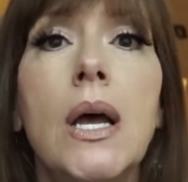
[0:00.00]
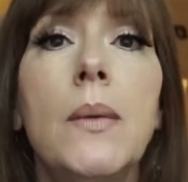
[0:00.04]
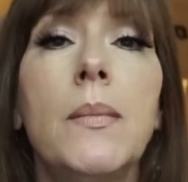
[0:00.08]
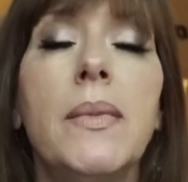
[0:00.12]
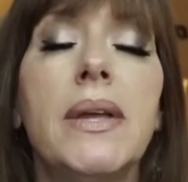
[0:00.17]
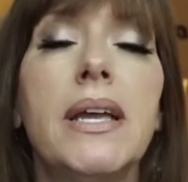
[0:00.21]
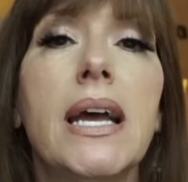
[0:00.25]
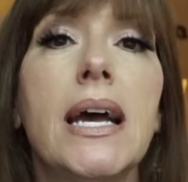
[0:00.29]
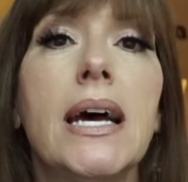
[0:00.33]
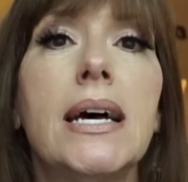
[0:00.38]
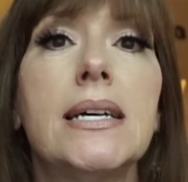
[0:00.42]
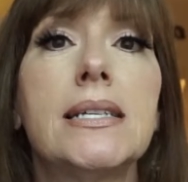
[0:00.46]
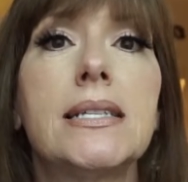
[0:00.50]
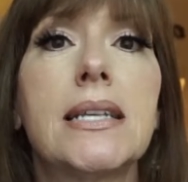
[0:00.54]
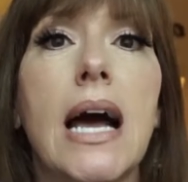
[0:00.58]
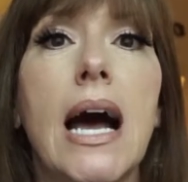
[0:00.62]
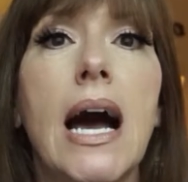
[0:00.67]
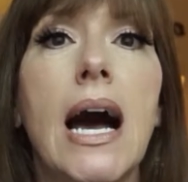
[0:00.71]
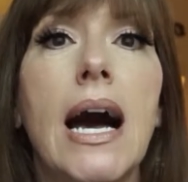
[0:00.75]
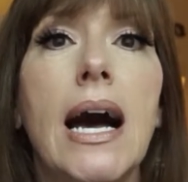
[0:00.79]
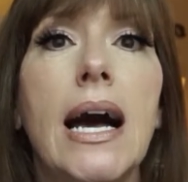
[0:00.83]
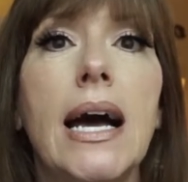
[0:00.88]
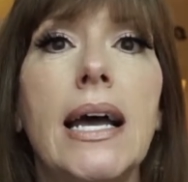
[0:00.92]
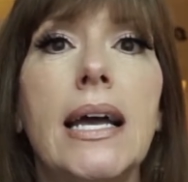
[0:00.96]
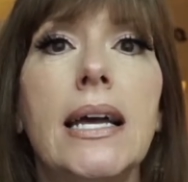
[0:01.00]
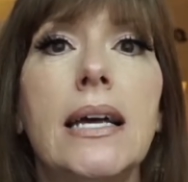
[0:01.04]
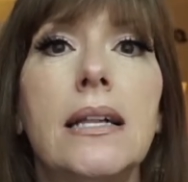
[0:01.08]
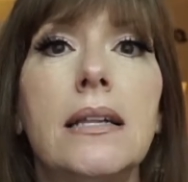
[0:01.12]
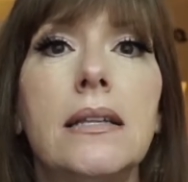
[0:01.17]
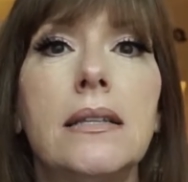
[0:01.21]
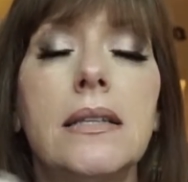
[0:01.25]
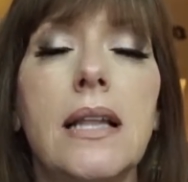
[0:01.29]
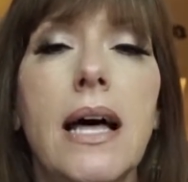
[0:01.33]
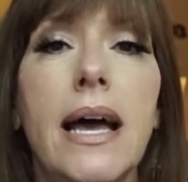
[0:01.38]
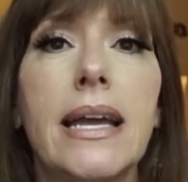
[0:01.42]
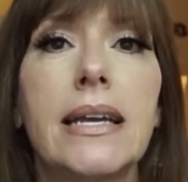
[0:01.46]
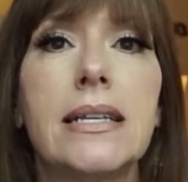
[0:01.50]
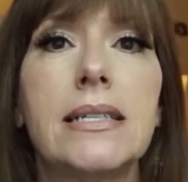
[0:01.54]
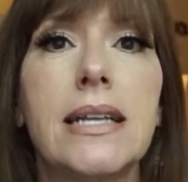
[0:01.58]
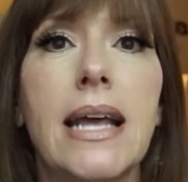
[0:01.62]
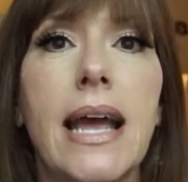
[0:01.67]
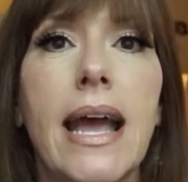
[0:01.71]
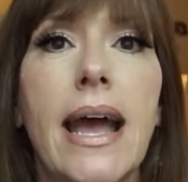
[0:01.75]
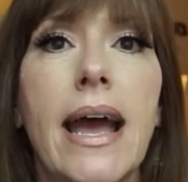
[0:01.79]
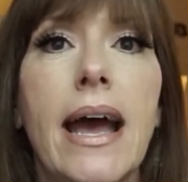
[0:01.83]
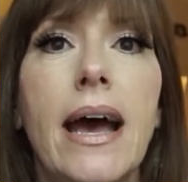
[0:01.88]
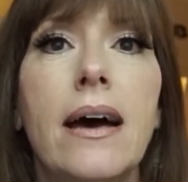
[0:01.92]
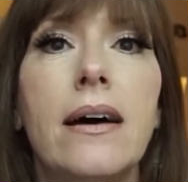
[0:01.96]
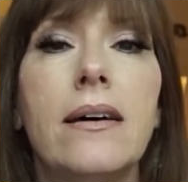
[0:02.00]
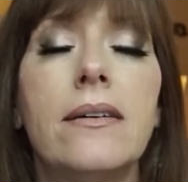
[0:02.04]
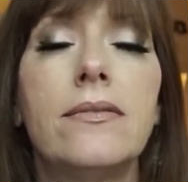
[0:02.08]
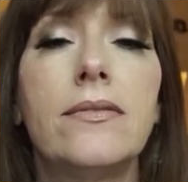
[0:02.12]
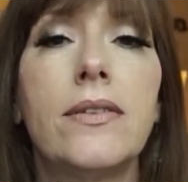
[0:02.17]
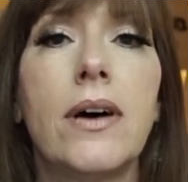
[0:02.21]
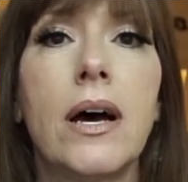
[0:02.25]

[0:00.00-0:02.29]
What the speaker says: because I like to have